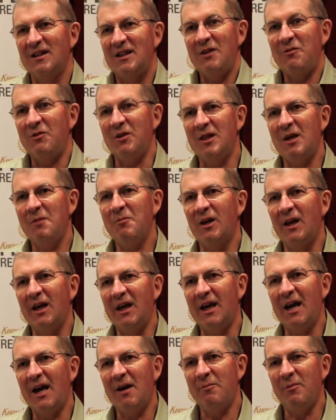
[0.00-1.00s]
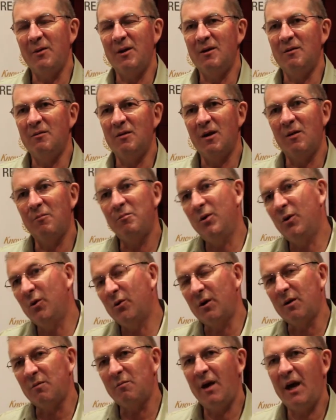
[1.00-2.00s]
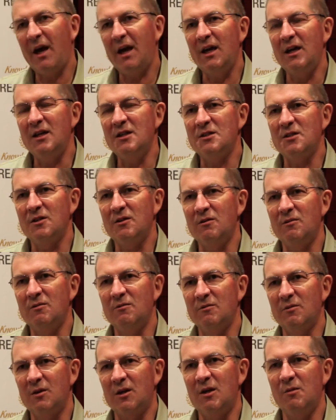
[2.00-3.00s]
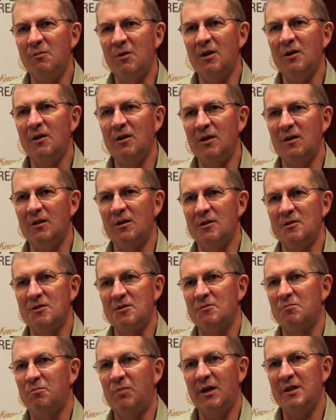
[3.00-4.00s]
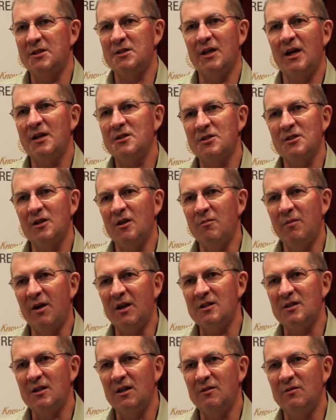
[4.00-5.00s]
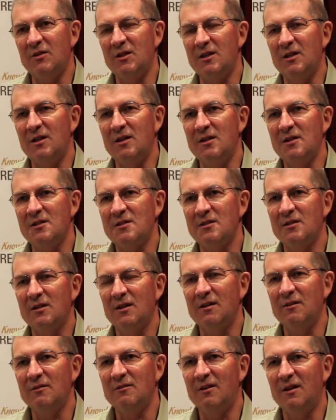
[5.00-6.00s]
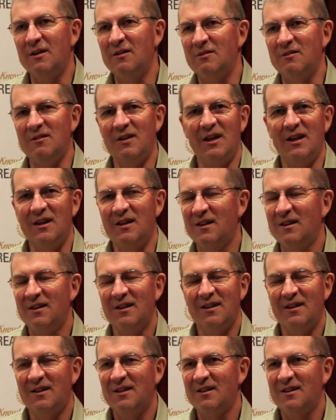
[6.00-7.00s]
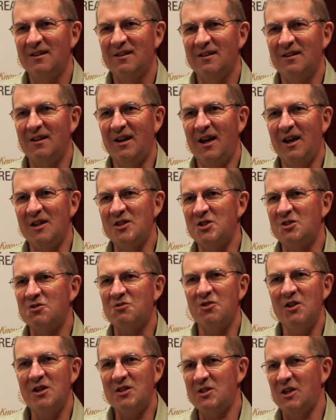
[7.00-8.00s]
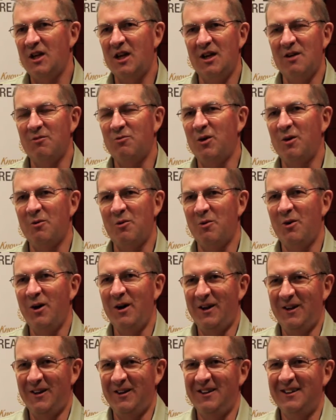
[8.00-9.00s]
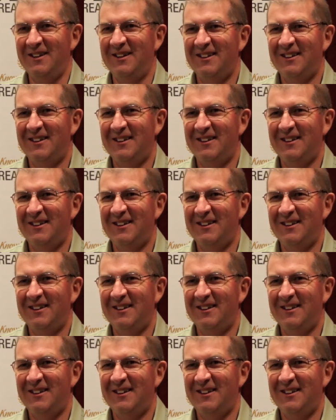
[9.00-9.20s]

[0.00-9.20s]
giving them a leg up and, and pouring back into the community that's blessed us so much over the years. So, uh, yeah, uh, streets ahead of where we were.